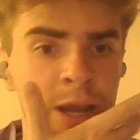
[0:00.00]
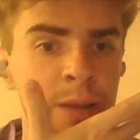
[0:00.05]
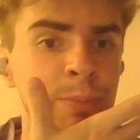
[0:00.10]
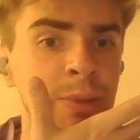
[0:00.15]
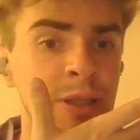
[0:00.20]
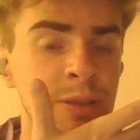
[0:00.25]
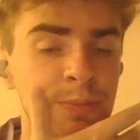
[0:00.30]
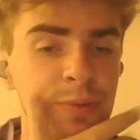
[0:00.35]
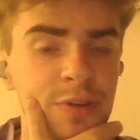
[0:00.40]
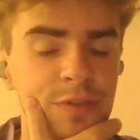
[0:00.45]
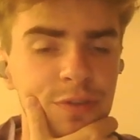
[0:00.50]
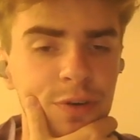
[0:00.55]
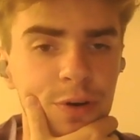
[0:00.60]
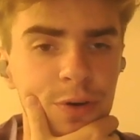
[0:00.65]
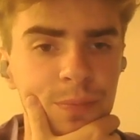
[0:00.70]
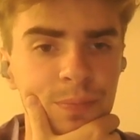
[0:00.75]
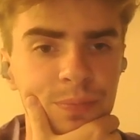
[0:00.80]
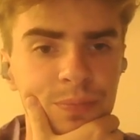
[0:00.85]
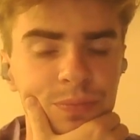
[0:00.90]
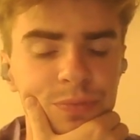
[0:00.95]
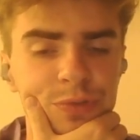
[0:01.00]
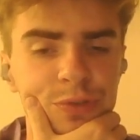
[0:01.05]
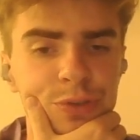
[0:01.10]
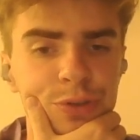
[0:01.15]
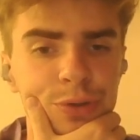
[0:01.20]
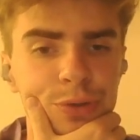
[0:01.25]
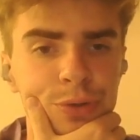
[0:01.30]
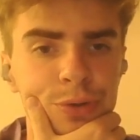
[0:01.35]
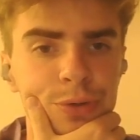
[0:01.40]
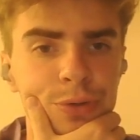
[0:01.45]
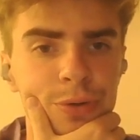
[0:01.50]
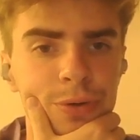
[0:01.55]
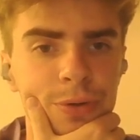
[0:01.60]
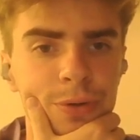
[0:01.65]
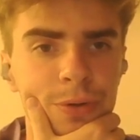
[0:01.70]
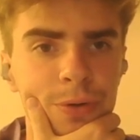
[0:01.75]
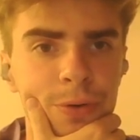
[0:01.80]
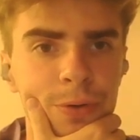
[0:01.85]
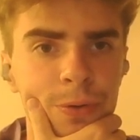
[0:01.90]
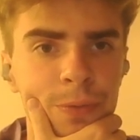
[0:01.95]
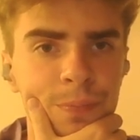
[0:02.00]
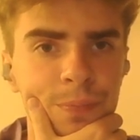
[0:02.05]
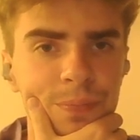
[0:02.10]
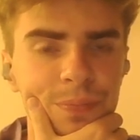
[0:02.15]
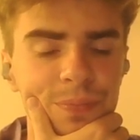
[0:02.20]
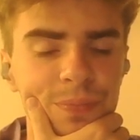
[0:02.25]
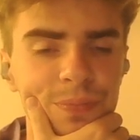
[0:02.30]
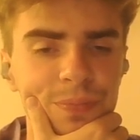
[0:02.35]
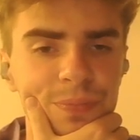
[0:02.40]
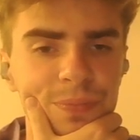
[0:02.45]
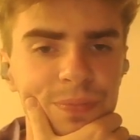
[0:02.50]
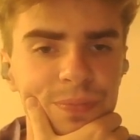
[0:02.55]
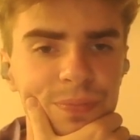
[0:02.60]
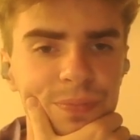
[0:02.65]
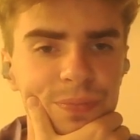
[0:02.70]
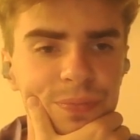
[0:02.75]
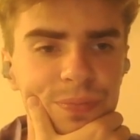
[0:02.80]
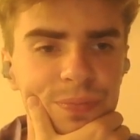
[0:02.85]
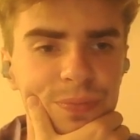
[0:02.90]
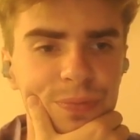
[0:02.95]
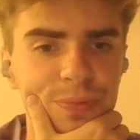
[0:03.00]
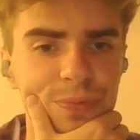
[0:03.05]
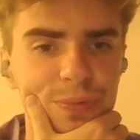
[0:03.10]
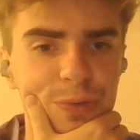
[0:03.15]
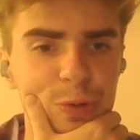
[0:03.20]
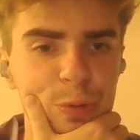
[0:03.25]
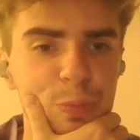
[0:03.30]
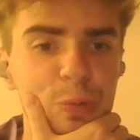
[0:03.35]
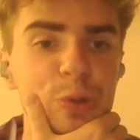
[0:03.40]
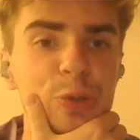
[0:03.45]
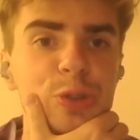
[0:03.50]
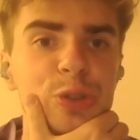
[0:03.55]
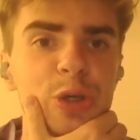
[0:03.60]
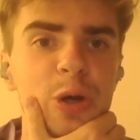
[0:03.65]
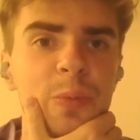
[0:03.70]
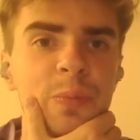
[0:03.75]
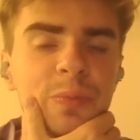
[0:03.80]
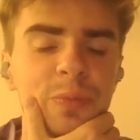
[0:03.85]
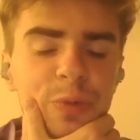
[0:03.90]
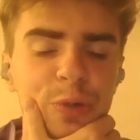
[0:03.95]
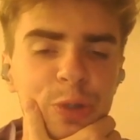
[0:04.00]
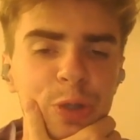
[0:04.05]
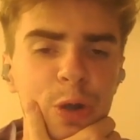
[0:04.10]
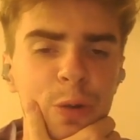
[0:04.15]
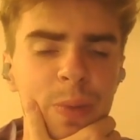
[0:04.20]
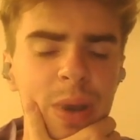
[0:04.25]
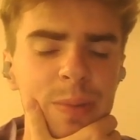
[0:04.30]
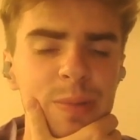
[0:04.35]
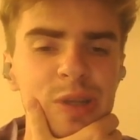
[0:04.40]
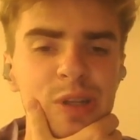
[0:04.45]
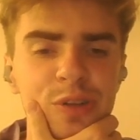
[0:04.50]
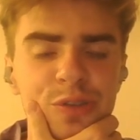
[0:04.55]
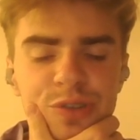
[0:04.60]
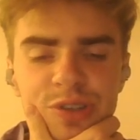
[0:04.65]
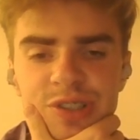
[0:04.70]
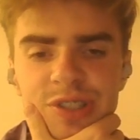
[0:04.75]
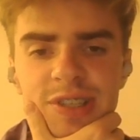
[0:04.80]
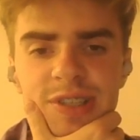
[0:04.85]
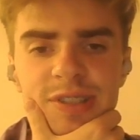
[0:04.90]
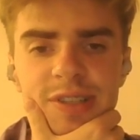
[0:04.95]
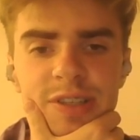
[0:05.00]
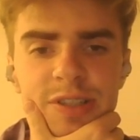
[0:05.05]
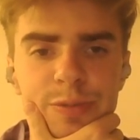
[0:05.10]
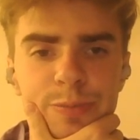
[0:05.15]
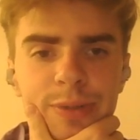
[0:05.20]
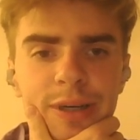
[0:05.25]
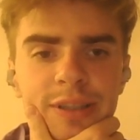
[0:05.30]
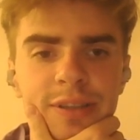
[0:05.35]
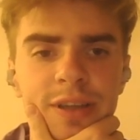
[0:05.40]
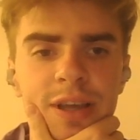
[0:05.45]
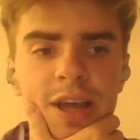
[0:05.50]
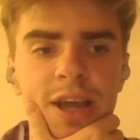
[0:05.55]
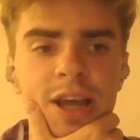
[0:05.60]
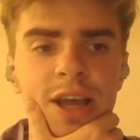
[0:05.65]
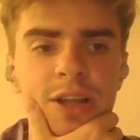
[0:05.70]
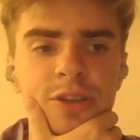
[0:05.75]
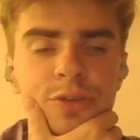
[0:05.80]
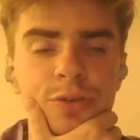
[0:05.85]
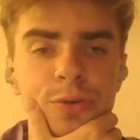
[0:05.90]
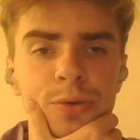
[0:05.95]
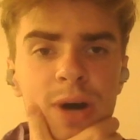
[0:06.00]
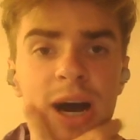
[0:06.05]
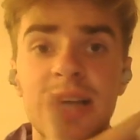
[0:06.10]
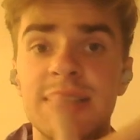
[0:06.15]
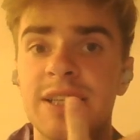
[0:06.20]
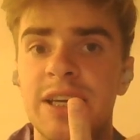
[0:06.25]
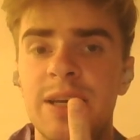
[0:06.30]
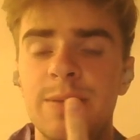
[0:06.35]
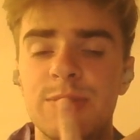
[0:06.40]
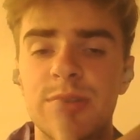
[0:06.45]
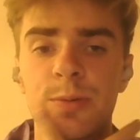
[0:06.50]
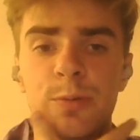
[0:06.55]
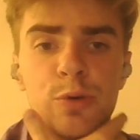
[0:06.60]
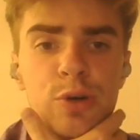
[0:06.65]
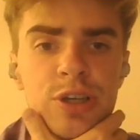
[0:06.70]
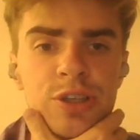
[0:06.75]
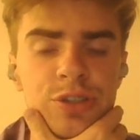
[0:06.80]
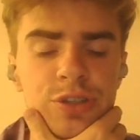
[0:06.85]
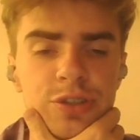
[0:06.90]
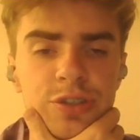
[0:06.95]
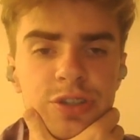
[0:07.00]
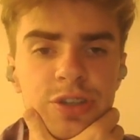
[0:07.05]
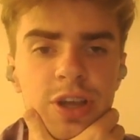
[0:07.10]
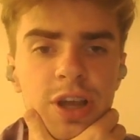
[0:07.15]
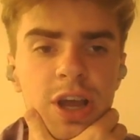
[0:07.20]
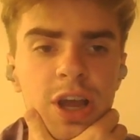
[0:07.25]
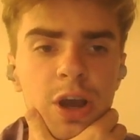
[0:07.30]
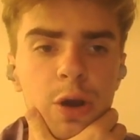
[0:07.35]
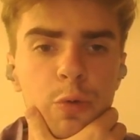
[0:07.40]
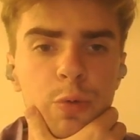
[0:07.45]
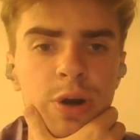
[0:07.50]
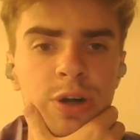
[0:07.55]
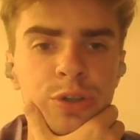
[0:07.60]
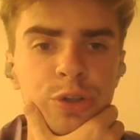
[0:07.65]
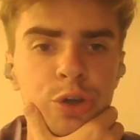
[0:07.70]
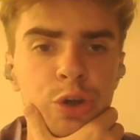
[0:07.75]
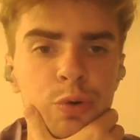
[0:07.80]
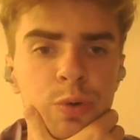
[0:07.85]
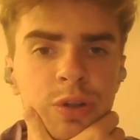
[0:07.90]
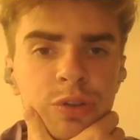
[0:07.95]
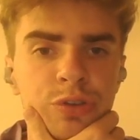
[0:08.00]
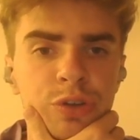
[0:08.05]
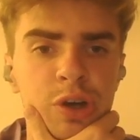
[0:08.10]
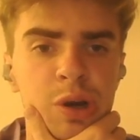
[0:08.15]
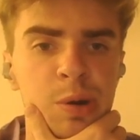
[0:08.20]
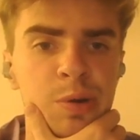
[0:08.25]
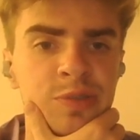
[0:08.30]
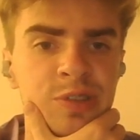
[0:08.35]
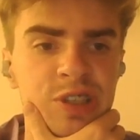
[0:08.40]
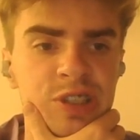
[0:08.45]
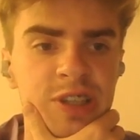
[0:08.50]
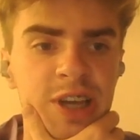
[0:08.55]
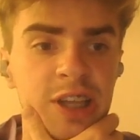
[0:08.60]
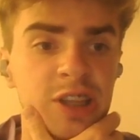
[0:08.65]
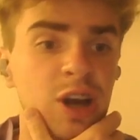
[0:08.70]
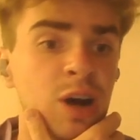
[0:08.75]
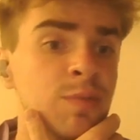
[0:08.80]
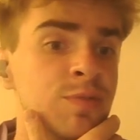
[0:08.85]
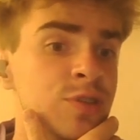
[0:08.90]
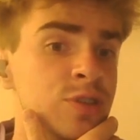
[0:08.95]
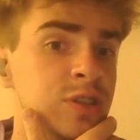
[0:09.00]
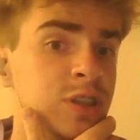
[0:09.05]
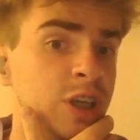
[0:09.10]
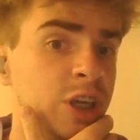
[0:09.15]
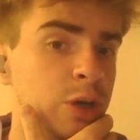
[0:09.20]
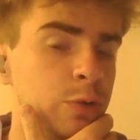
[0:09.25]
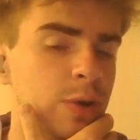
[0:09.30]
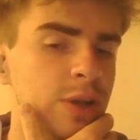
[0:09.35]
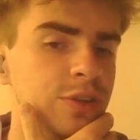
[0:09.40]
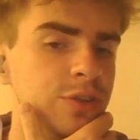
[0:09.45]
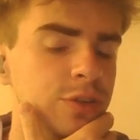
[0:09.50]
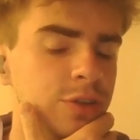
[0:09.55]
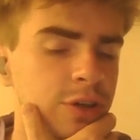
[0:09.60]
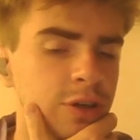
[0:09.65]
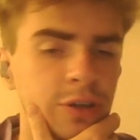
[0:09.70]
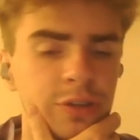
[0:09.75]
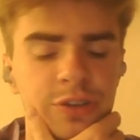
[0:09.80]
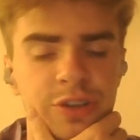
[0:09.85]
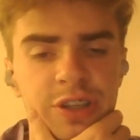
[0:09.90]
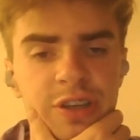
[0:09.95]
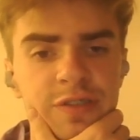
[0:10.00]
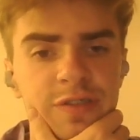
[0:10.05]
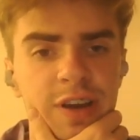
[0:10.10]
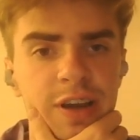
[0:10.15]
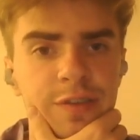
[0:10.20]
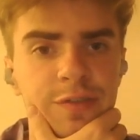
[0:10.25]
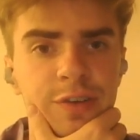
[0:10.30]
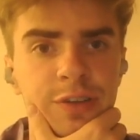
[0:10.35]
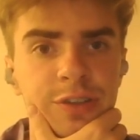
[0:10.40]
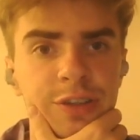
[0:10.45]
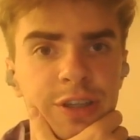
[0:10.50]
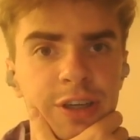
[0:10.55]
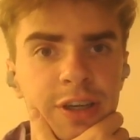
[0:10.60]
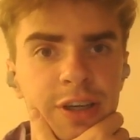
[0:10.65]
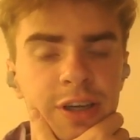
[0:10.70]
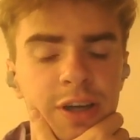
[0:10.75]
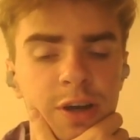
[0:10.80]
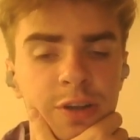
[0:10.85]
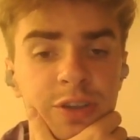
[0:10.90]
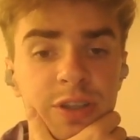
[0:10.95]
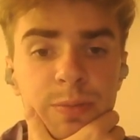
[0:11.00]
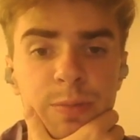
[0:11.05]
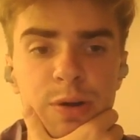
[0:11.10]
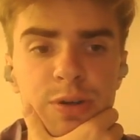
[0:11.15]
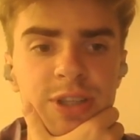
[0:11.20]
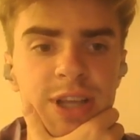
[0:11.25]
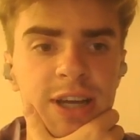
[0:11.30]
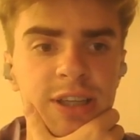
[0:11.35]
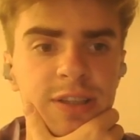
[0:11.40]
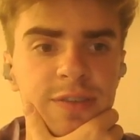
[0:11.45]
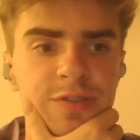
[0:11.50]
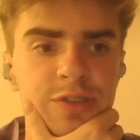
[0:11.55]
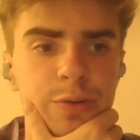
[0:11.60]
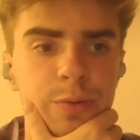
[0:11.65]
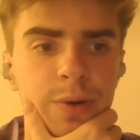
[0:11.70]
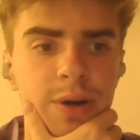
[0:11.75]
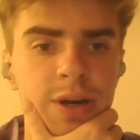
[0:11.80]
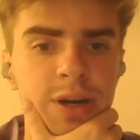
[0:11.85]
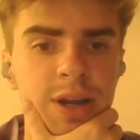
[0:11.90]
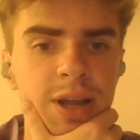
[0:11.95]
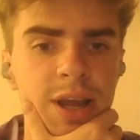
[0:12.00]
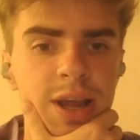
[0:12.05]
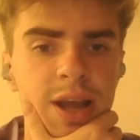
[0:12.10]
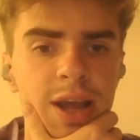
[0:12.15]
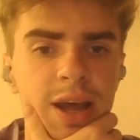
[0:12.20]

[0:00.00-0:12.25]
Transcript: I played b4 to to put some, maybe not resistance, but to ask him some questions. Where do you want to go with this knight? Obviously, he went on d5 on the most active square.